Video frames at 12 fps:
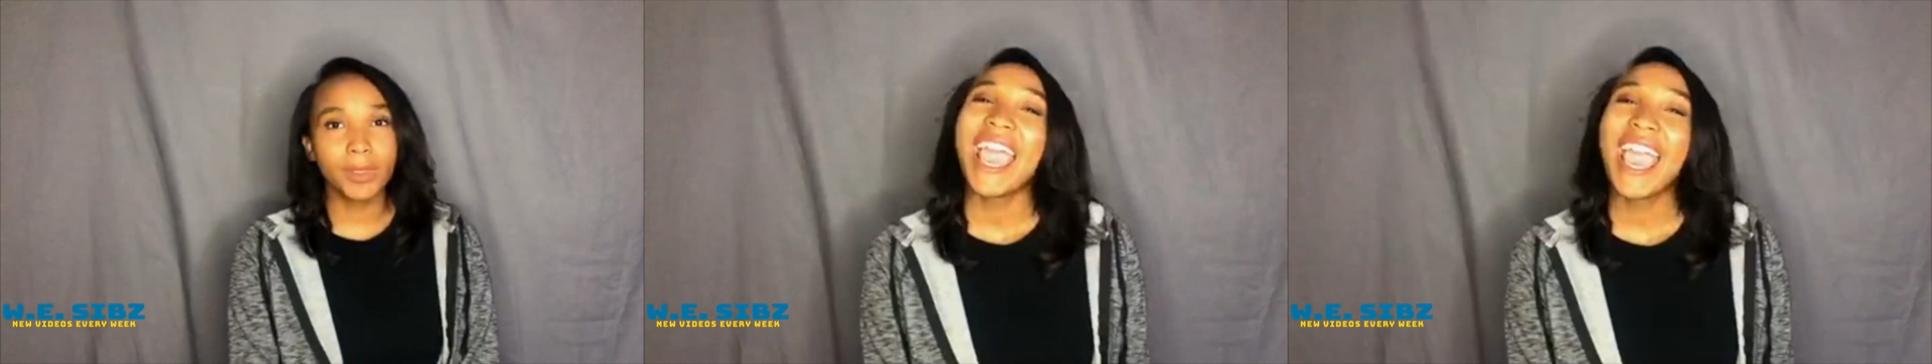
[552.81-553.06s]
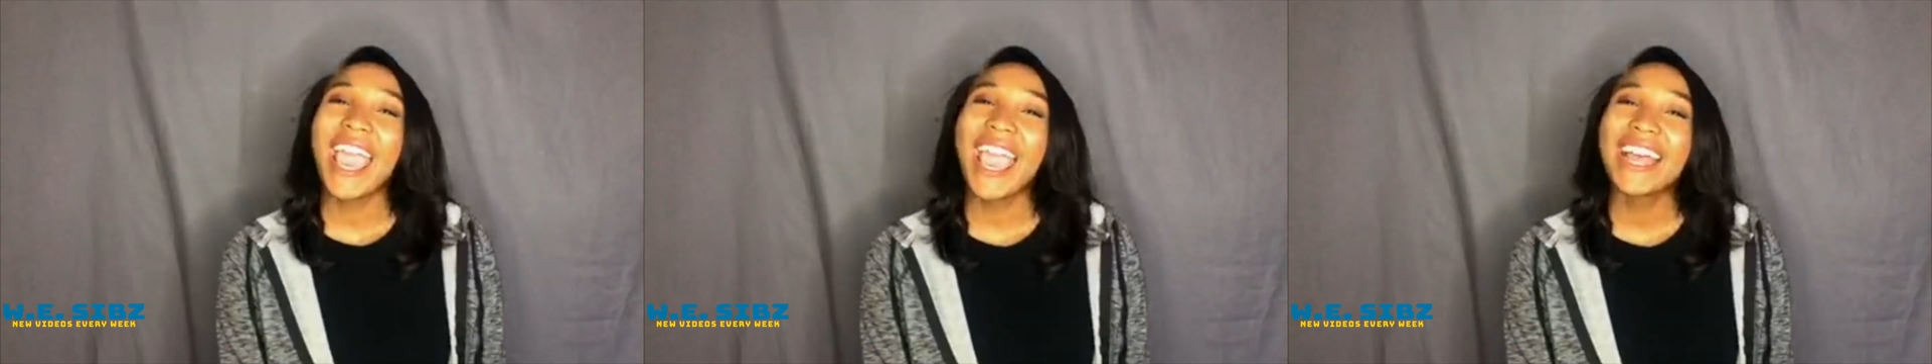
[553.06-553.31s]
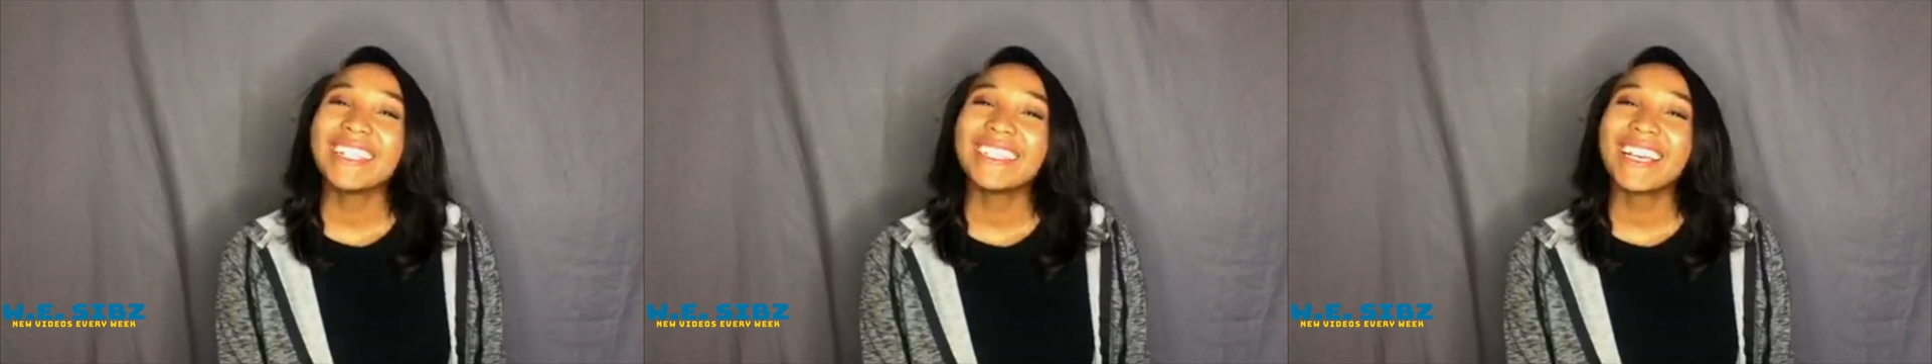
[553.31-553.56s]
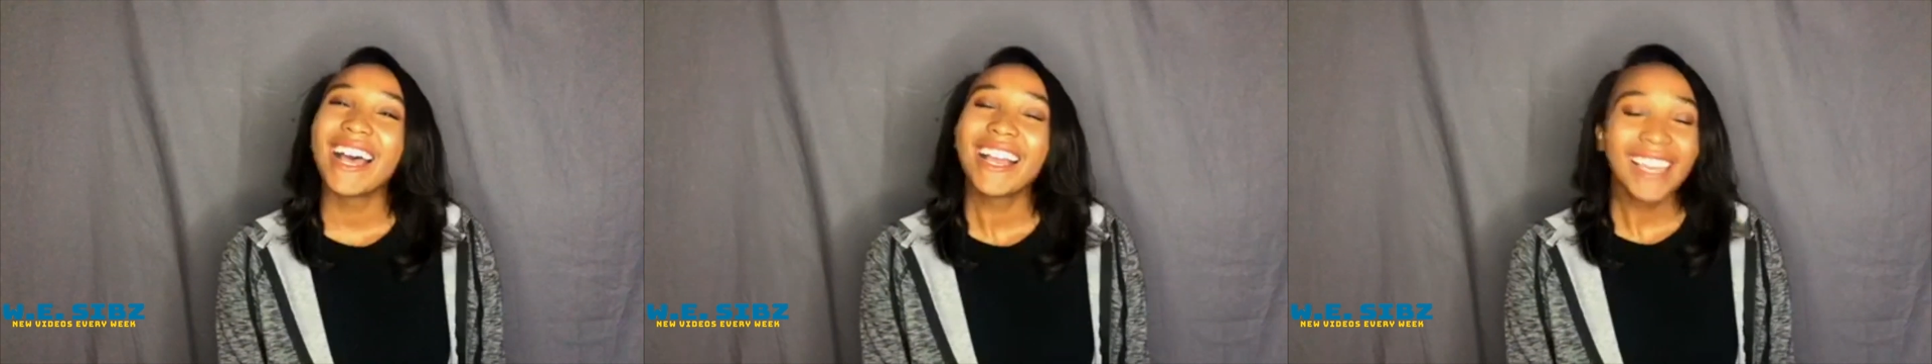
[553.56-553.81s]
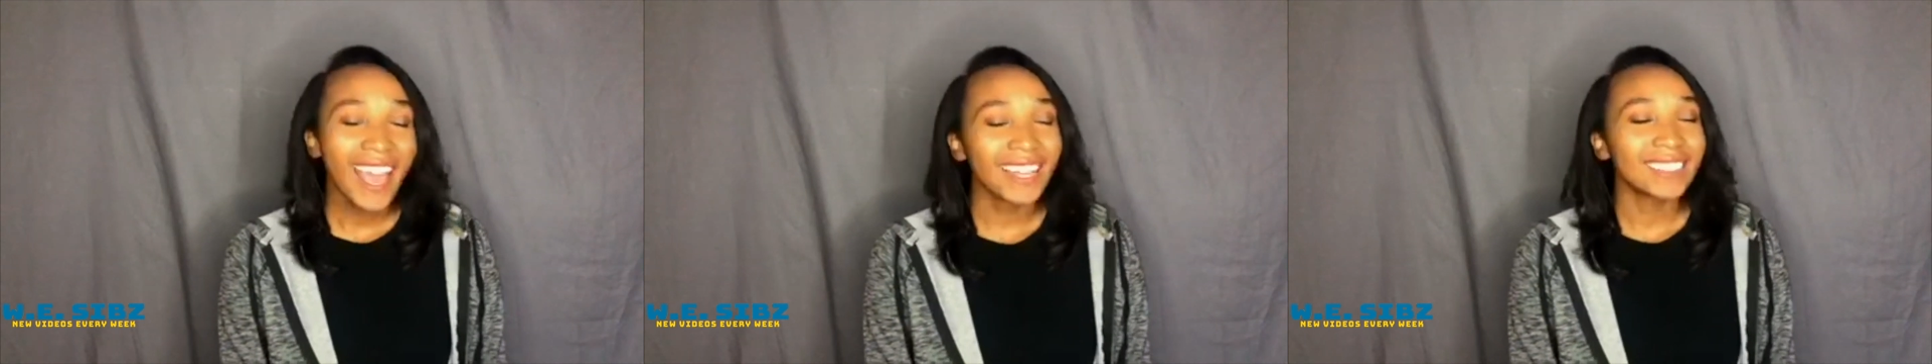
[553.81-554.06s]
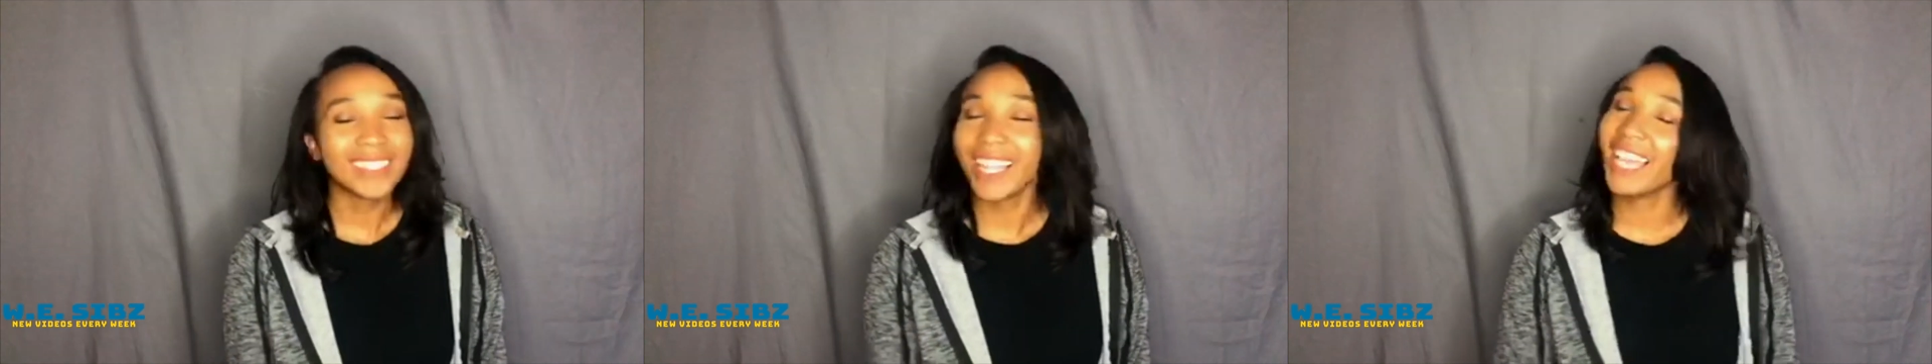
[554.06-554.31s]
And yeah,
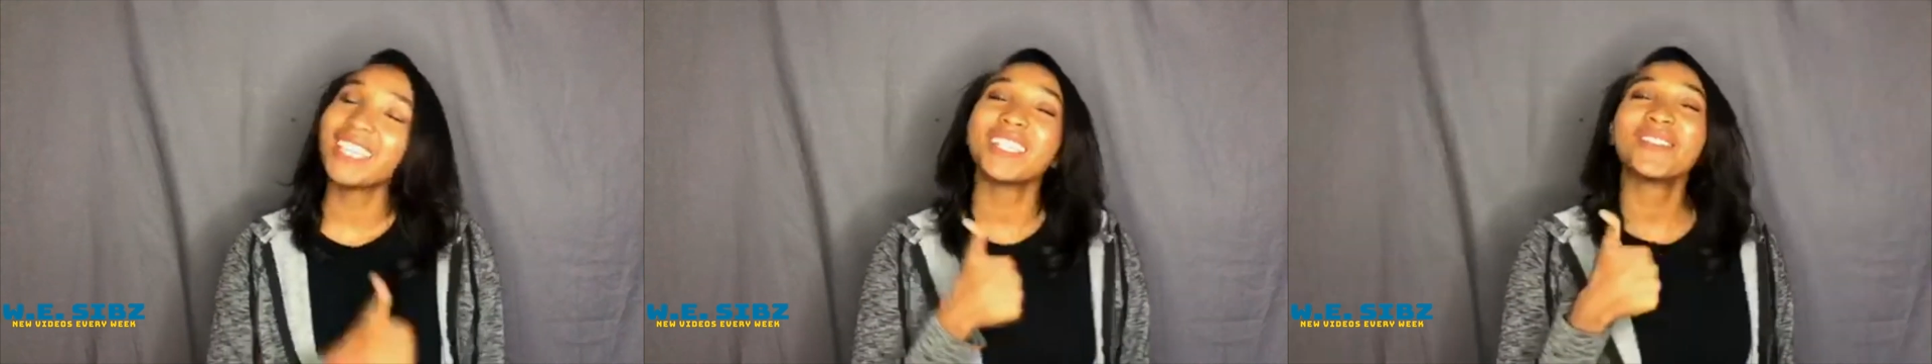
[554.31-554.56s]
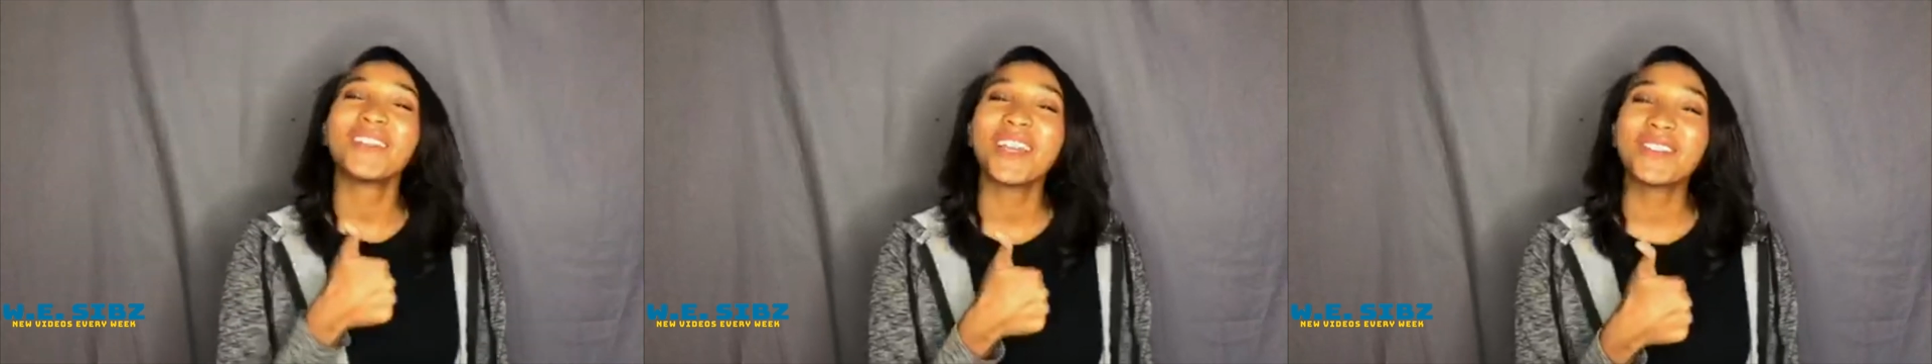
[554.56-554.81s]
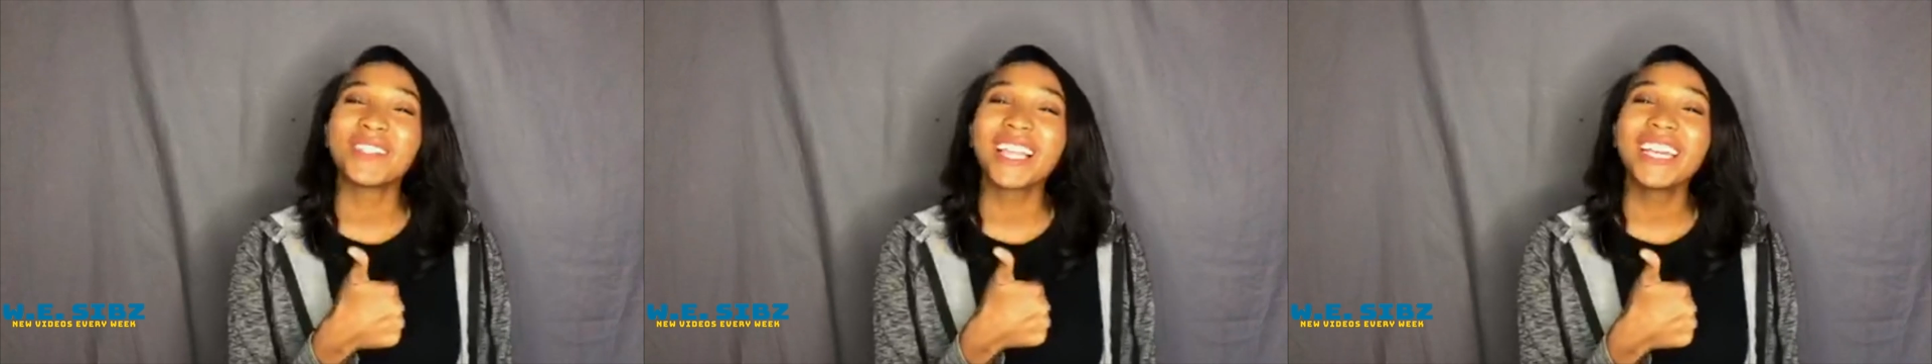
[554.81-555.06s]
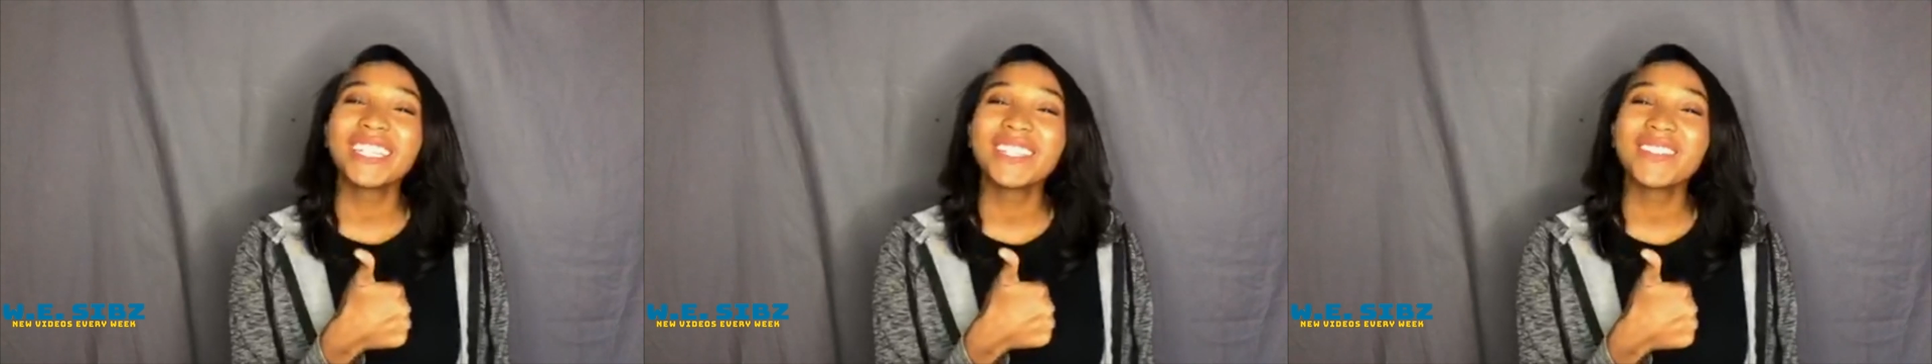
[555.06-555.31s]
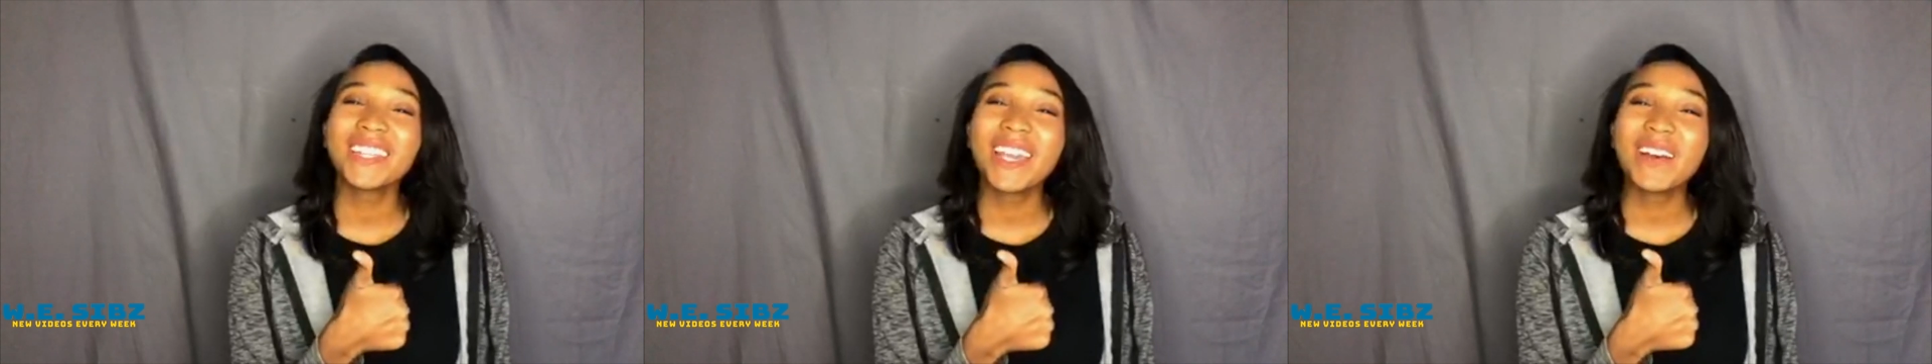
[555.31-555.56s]
like this video if you like this video.